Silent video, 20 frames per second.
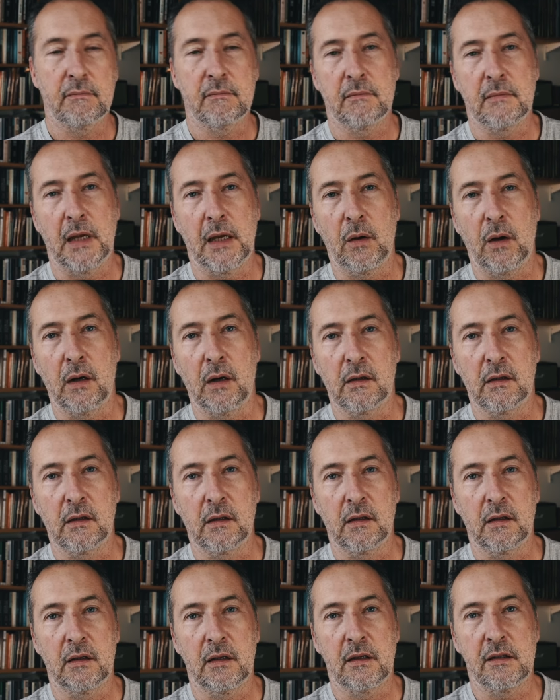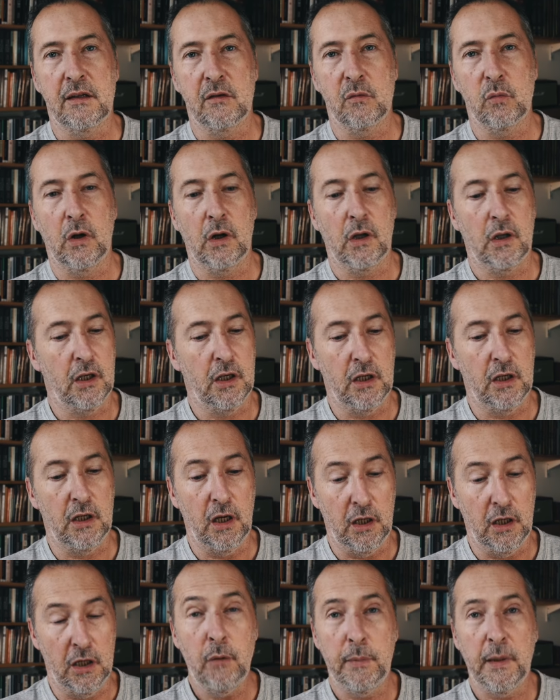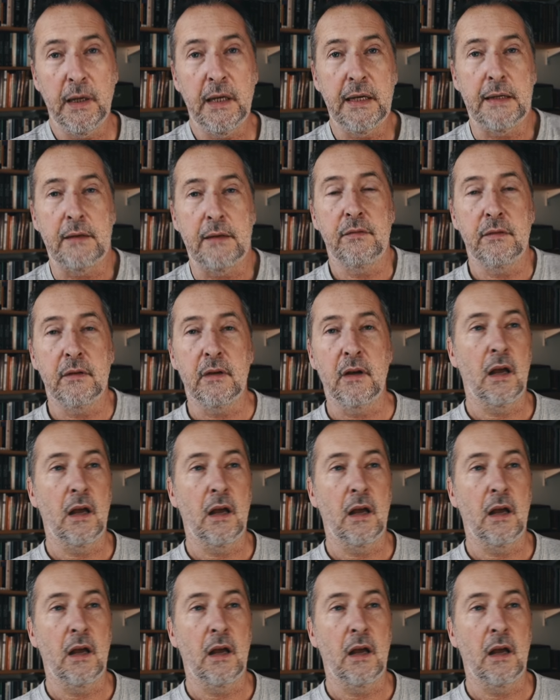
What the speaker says: This is what you believe.